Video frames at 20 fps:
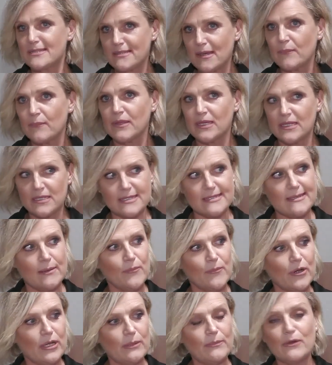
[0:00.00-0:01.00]
something to
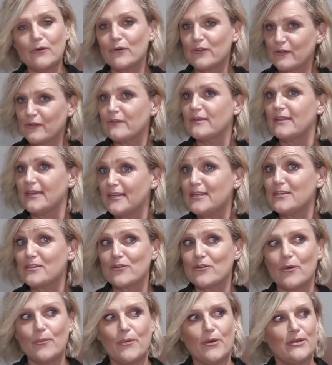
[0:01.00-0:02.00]
somebody because it is
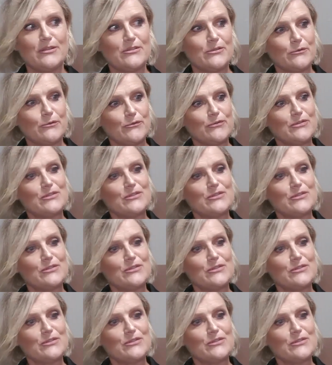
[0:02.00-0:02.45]
so personal.